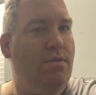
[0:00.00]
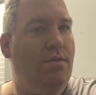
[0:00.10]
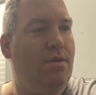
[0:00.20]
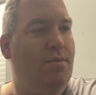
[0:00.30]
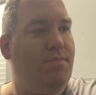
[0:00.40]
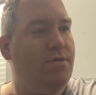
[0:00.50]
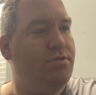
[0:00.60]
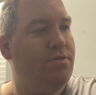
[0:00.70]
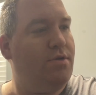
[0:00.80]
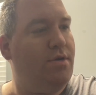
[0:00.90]
I'm not
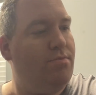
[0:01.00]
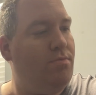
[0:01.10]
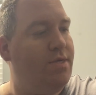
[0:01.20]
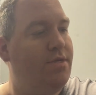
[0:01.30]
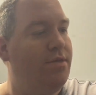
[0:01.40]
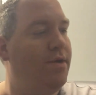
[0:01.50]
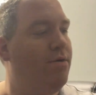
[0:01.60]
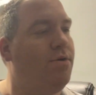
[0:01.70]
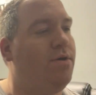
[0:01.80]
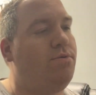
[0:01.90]
sure how widely they
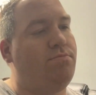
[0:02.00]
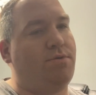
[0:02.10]
are known,